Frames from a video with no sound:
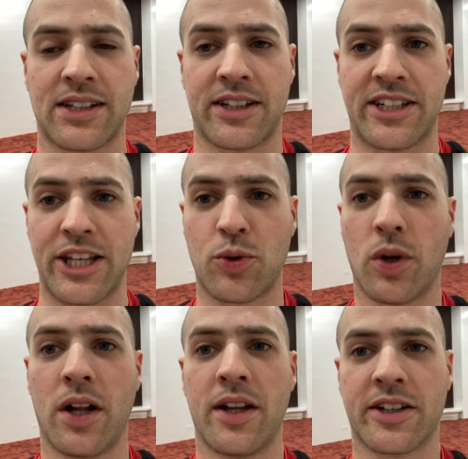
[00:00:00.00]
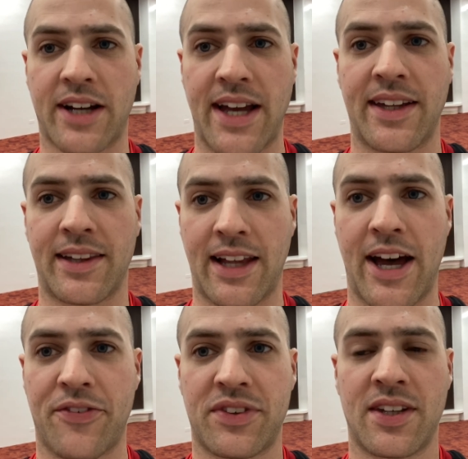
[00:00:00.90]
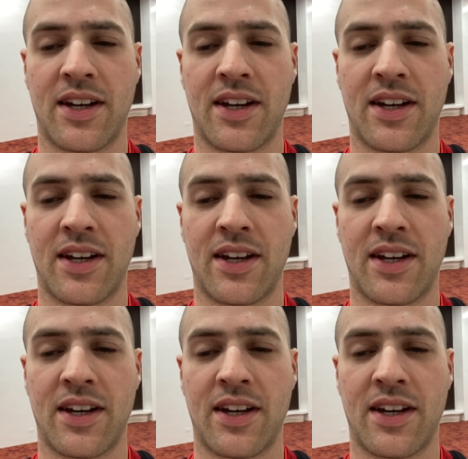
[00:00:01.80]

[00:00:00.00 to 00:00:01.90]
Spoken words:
are equal, right and left,